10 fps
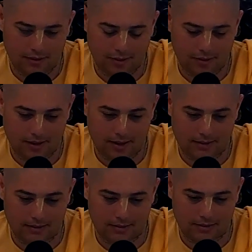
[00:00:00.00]
you know,
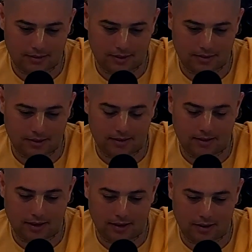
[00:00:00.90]
guys, it's not
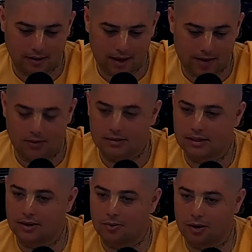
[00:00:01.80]
that every
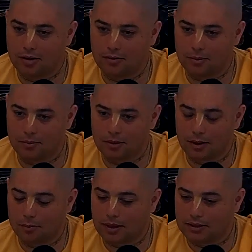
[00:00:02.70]
single one of them, you
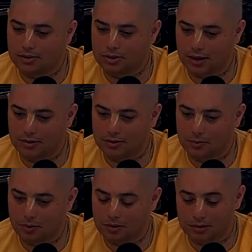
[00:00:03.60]
know, pays child
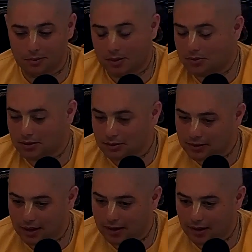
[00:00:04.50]
support. Sometimes they
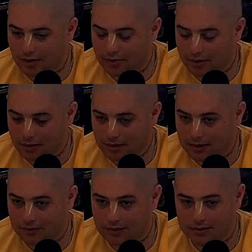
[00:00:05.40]
just take off. You know, they
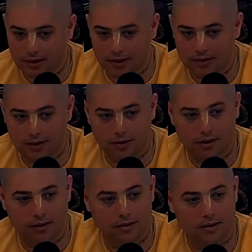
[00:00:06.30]
leave the state, they go
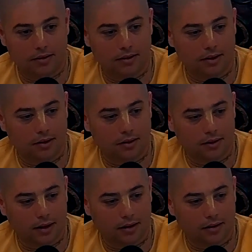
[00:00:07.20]
here, they, they go
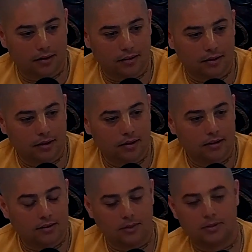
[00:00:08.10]
there, and
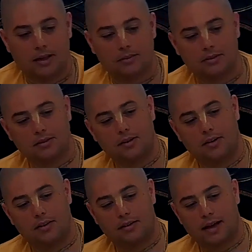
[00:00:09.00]
sometimes, you
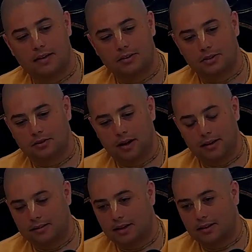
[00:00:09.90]
know, the debt just.
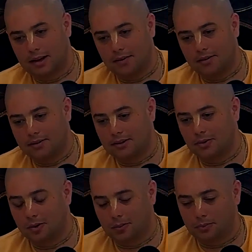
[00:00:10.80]
It's not that every
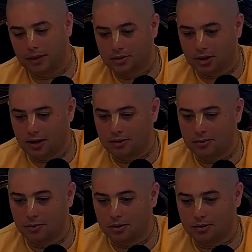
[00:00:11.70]
single one pays child
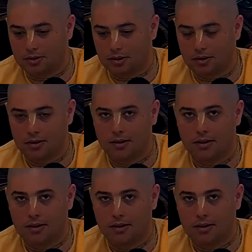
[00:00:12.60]
support. So,